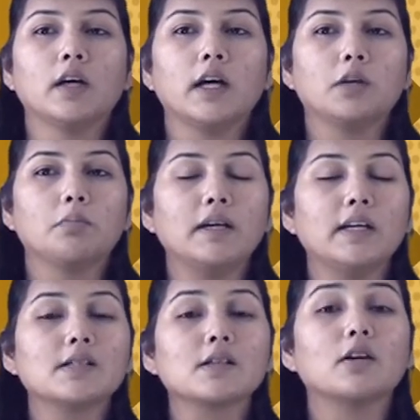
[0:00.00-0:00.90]
It
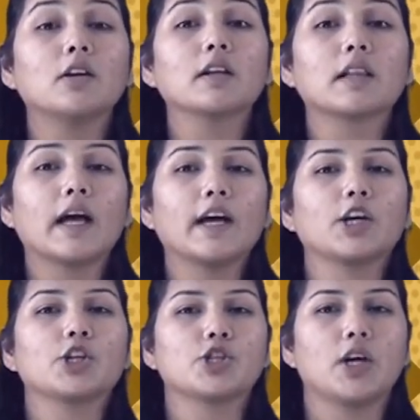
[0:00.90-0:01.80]
means
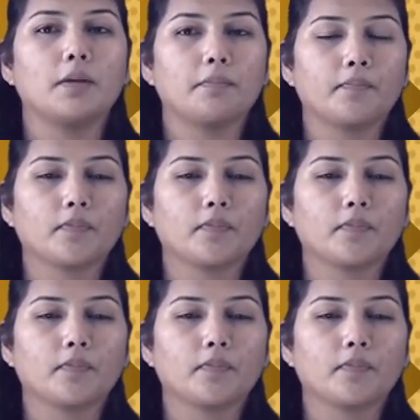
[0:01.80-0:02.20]
Earth-like shape.